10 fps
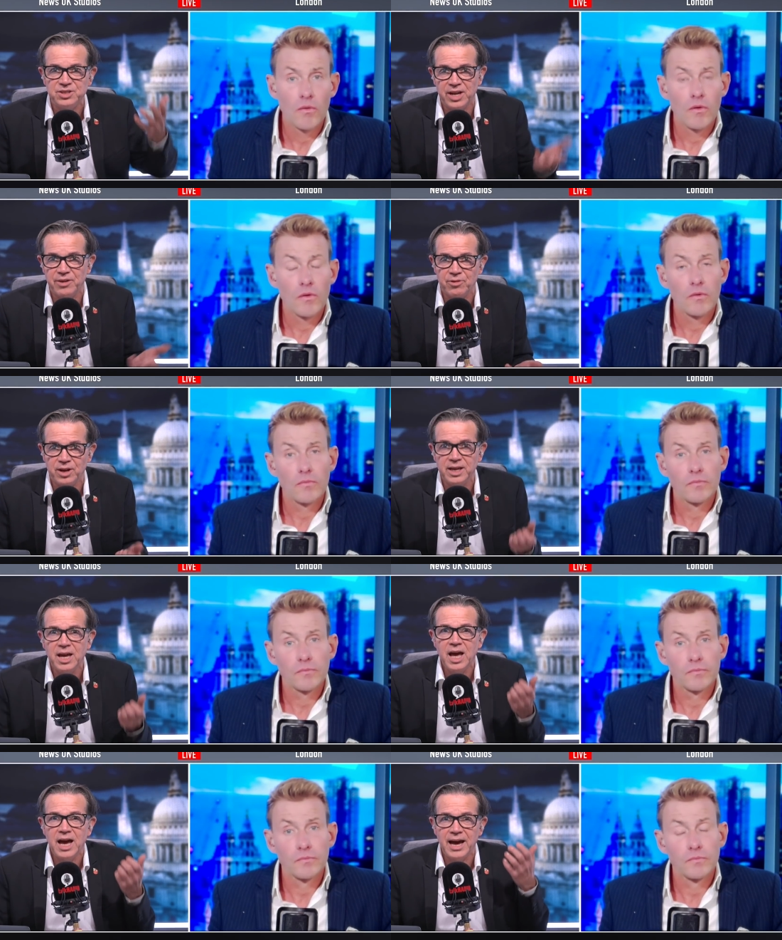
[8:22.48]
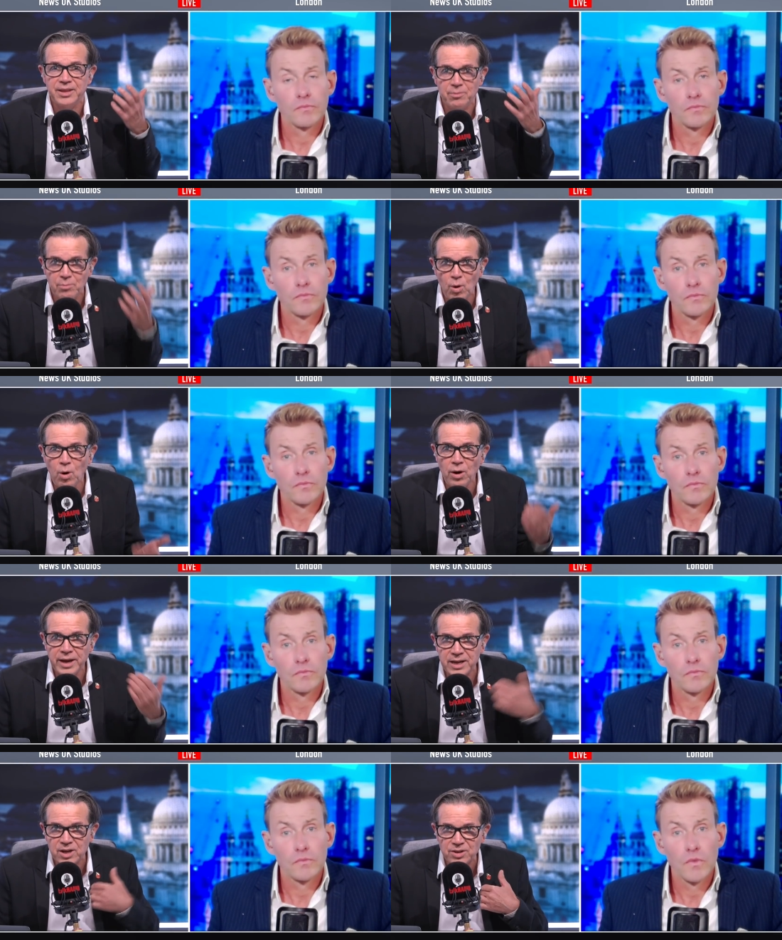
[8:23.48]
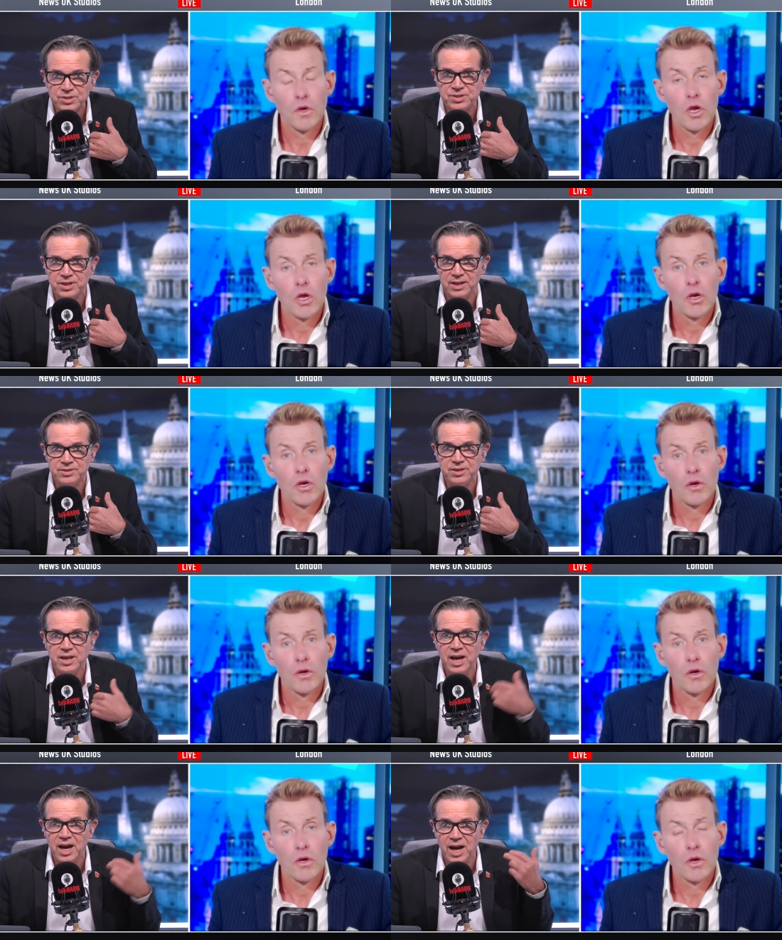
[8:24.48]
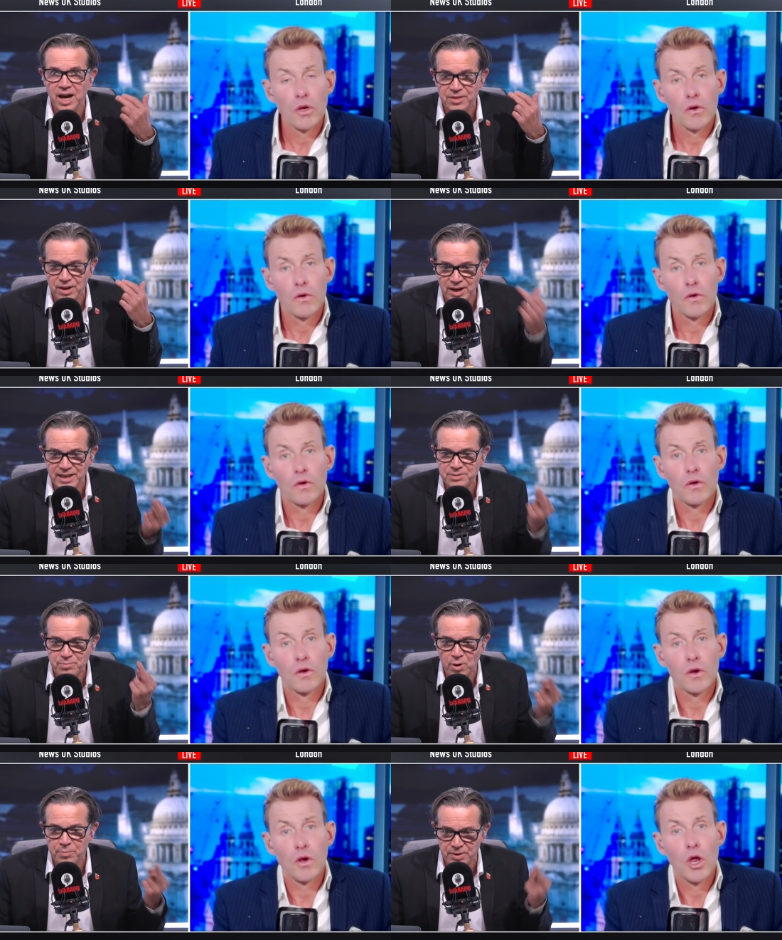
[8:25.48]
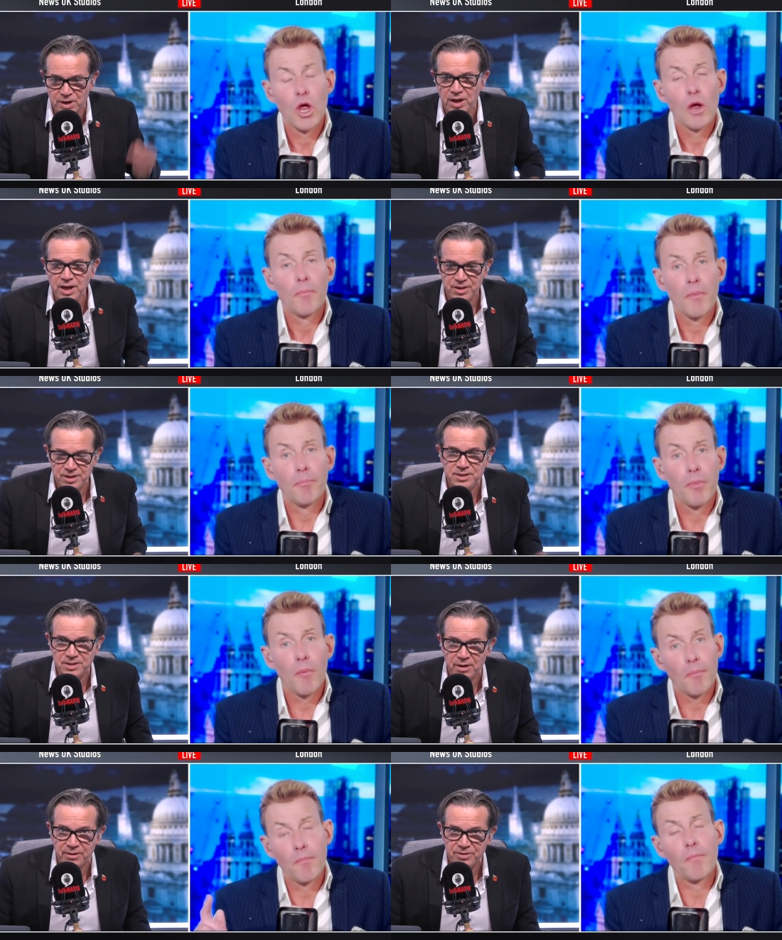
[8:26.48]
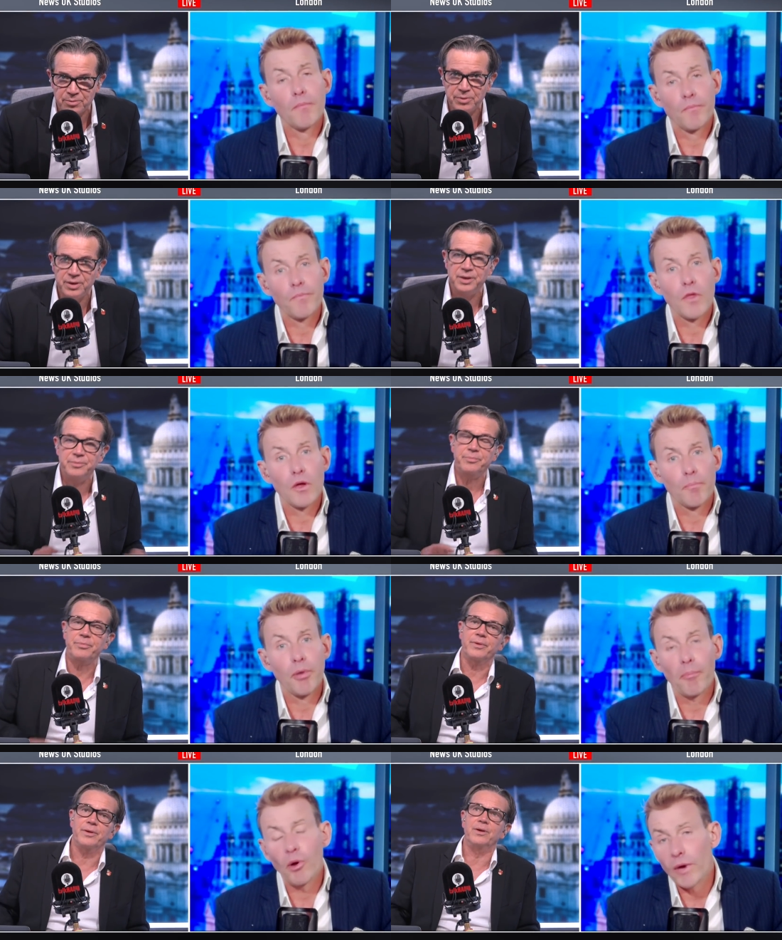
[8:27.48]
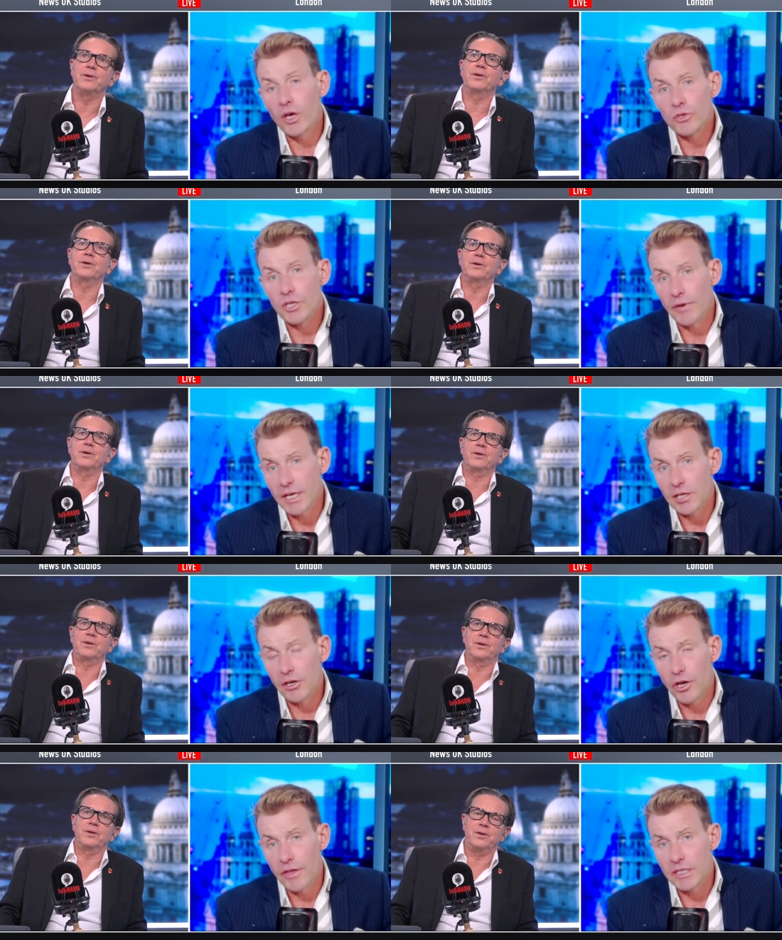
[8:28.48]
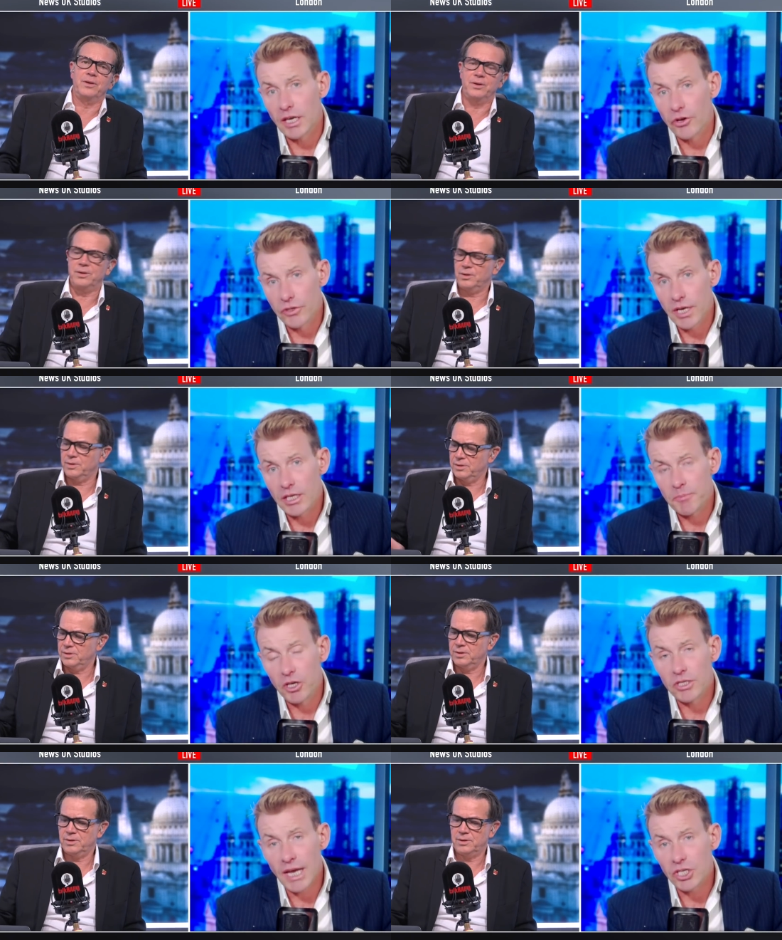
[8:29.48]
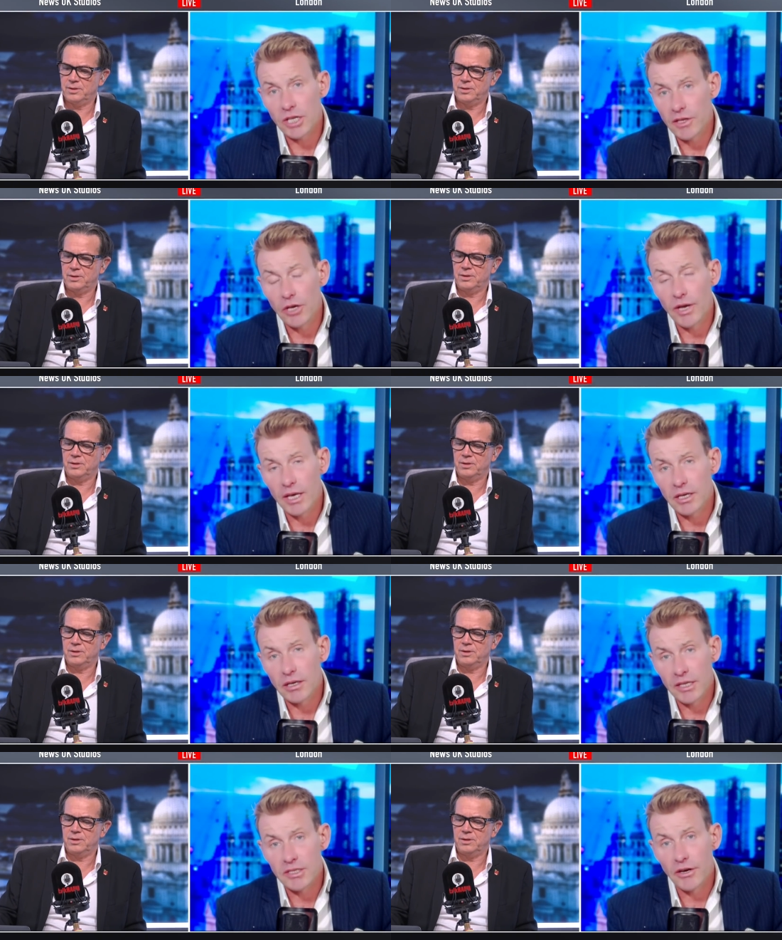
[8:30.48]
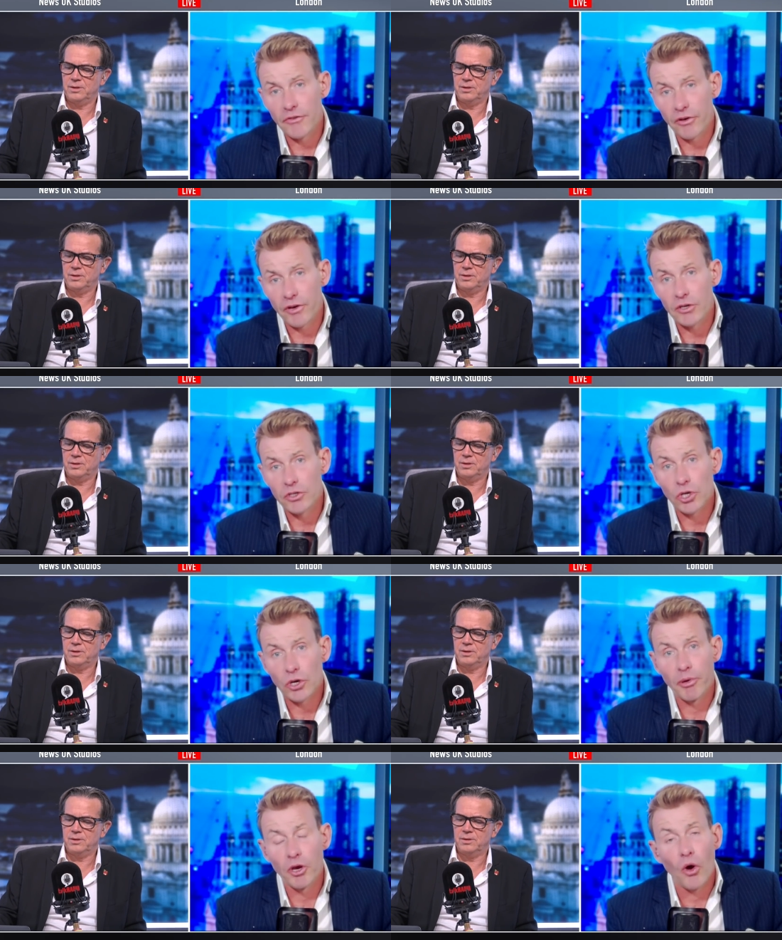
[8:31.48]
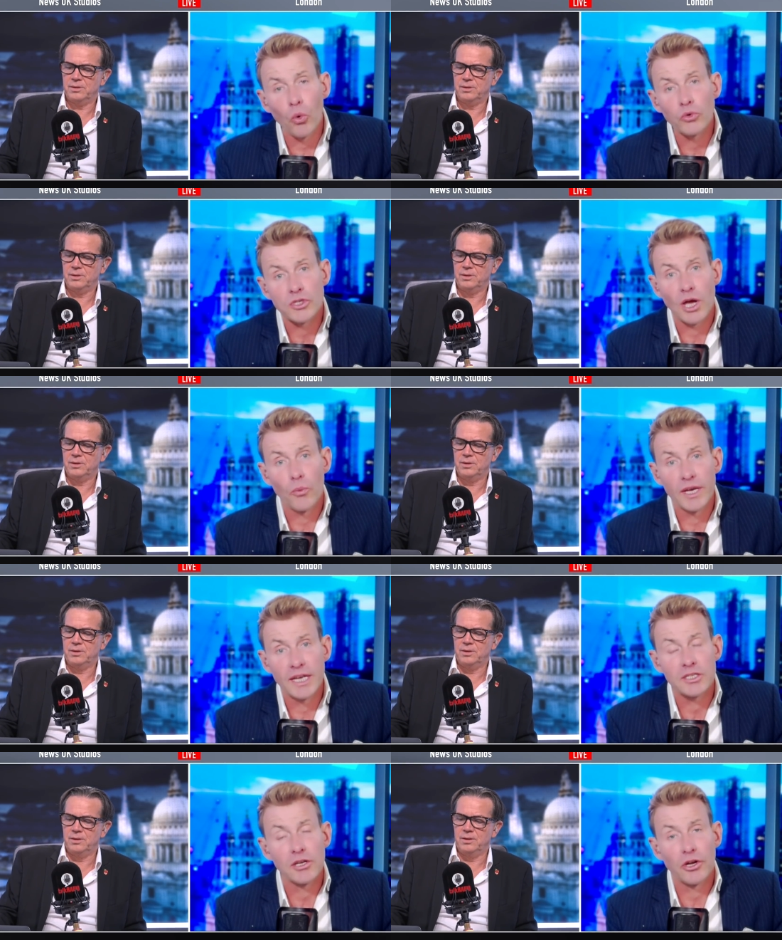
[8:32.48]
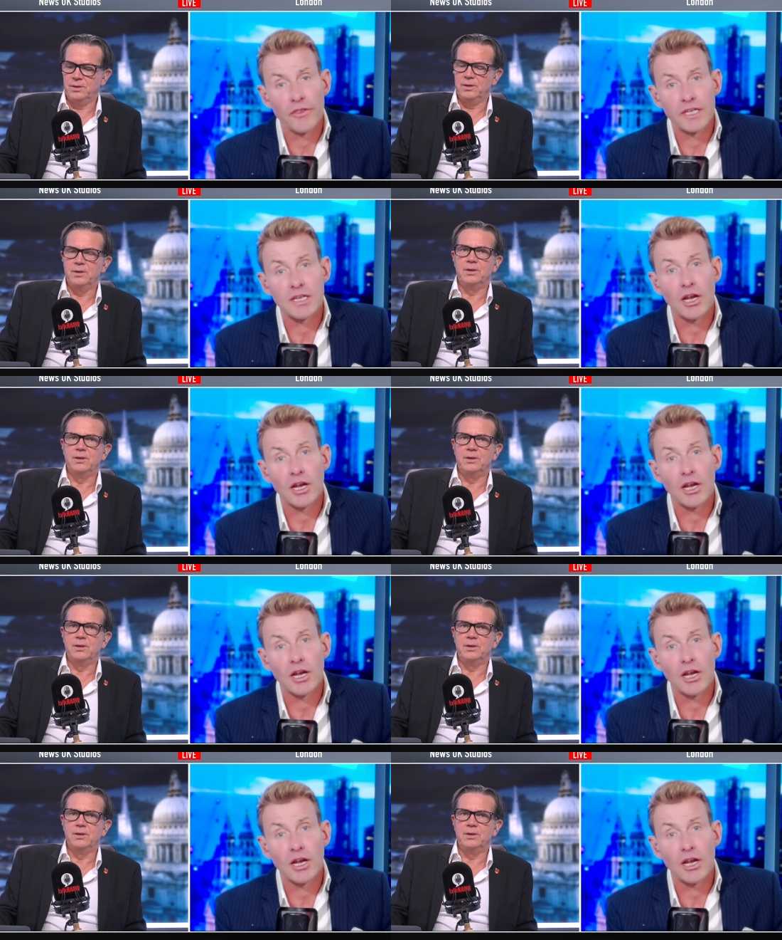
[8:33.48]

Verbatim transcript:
Speaker 1: generally. And the more it costs us, uh, the less popular this is going to be
Speaker 2: but but we also need to look at this in context because actually the UK do, has done a very good job. But also we need to look at this